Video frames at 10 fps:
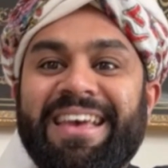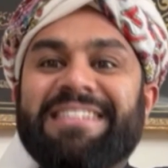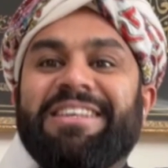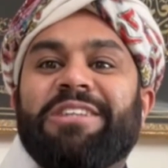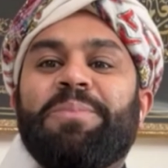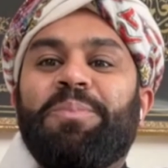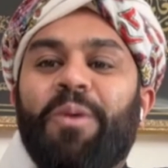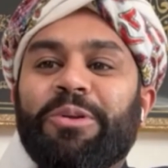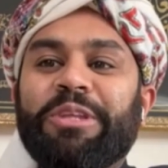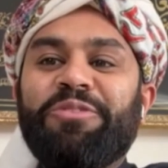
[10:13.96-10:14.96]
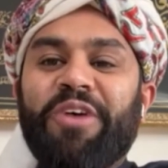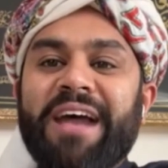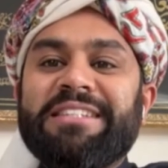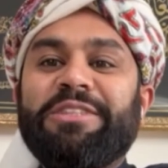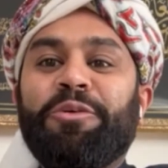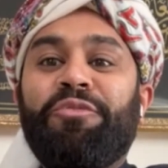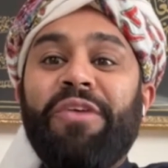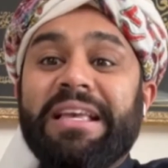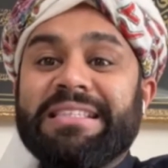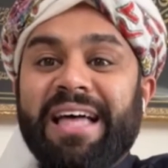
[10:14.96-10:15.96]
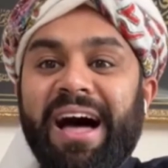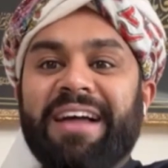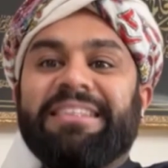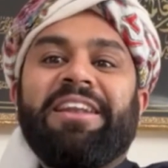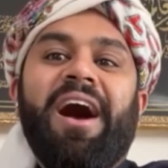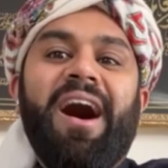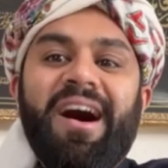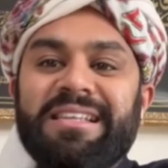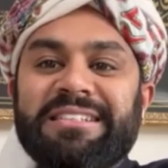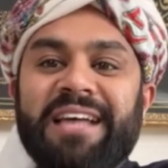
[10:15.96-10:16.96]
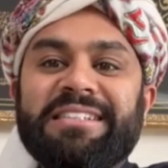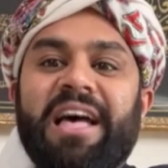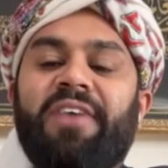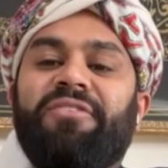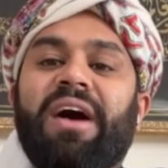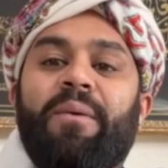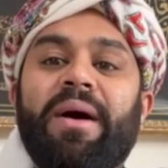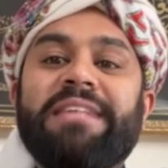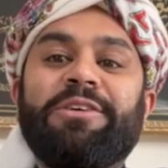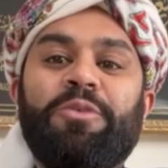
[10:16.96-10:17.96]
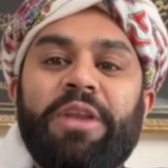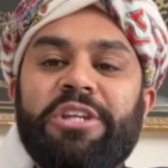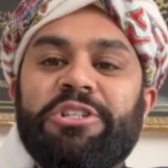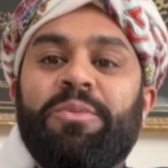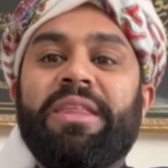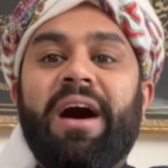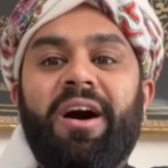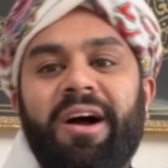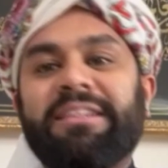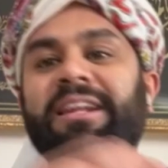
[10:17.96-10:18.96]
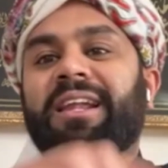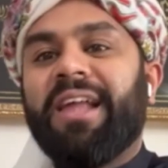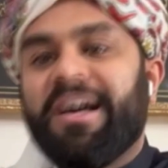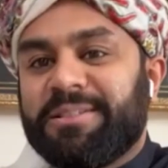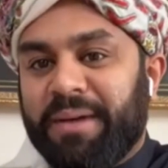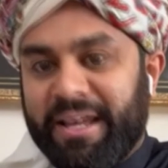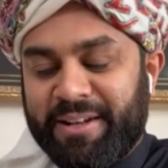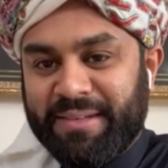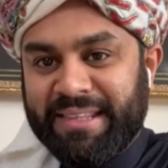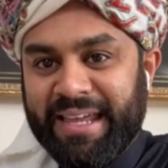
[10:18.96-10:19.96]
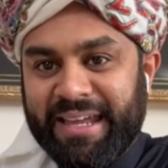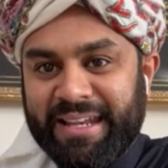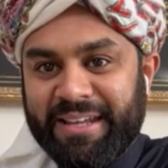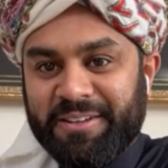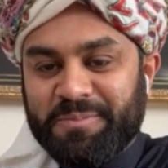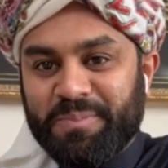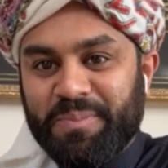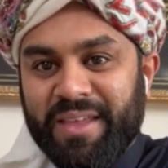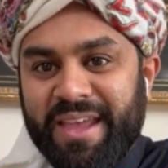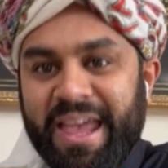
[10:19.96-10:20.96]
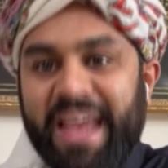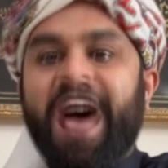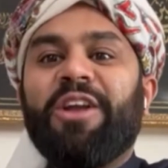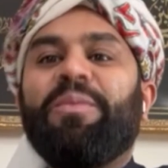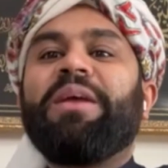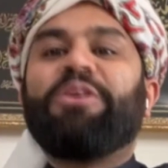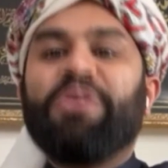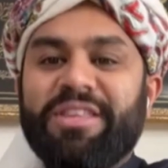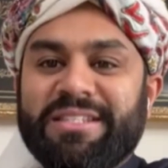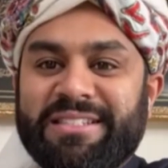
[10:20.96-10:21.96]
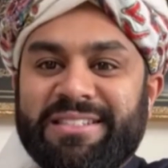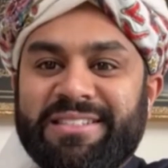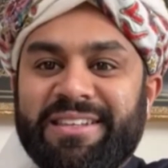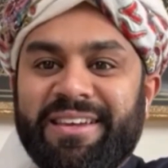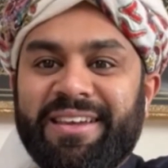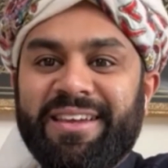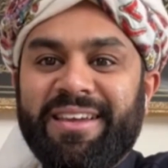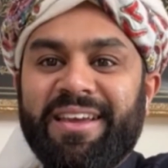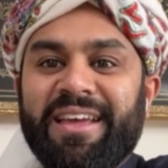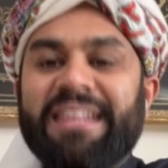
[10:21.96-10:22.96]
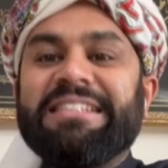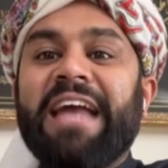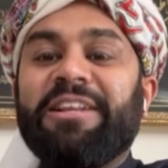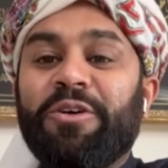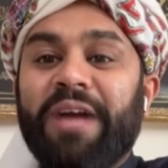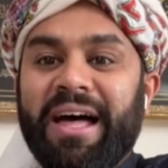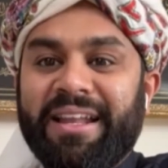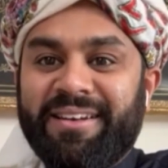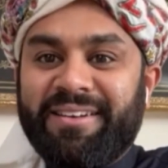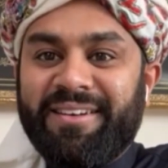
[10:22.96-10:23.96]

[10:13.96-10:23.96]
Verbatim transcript: So it's important for us to fix the heart and ask ourselves, what is the connection with our heart and Allah subhanahu wa ta'ala? And how do we do this? Recite Quran.